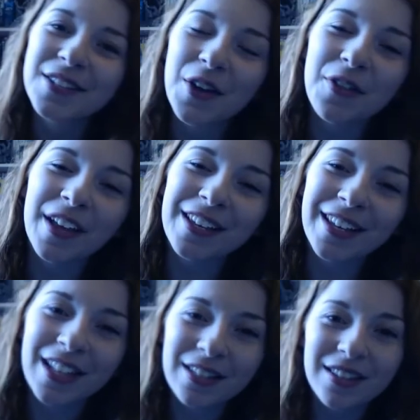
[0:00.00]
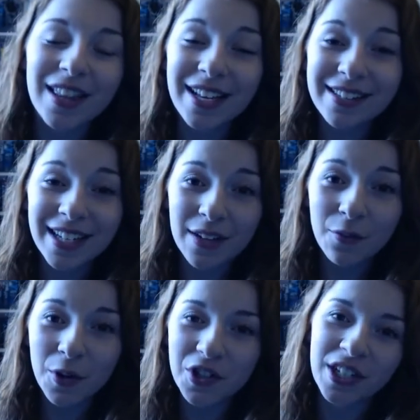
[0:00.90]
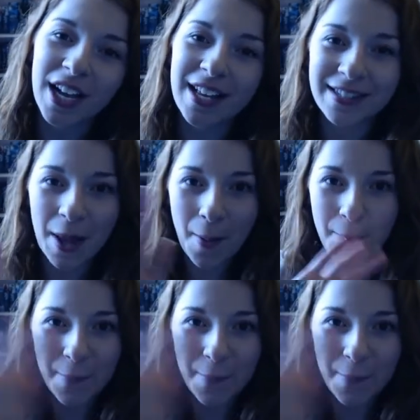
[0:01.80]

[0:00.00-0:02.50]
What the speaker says: So thanks again for watching, guys.